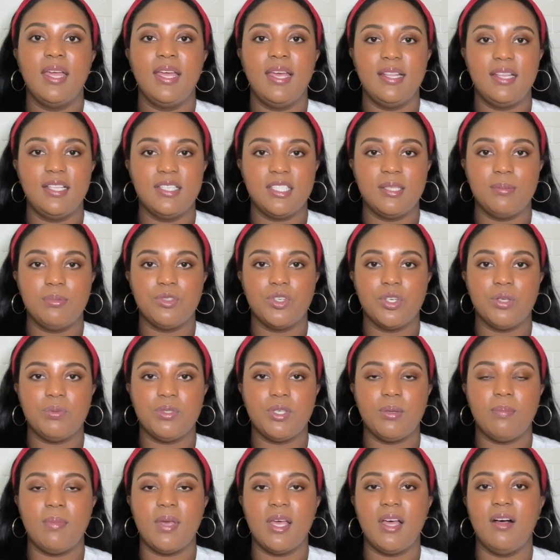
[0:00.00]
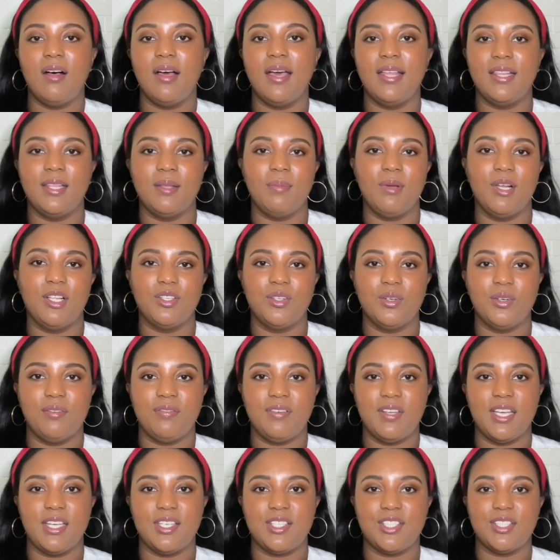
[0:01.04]
hit the subscription bell and the bell
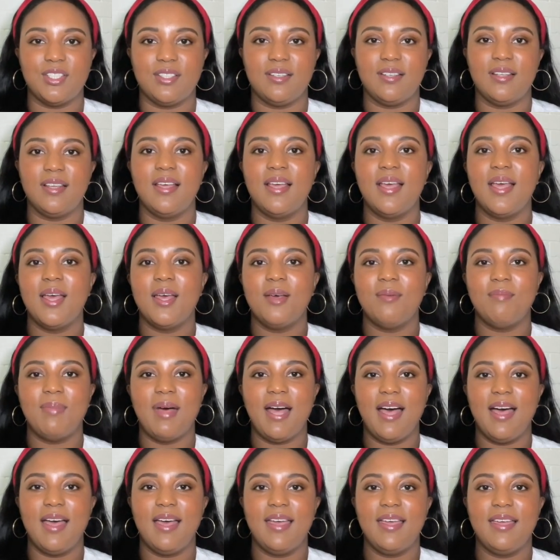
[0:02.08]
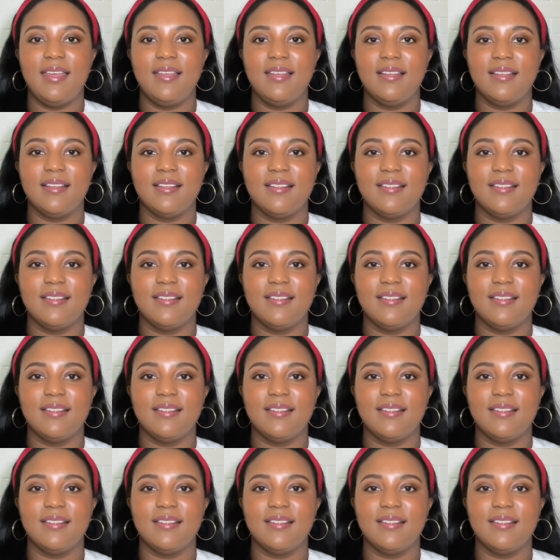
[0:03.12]
notification. Bye!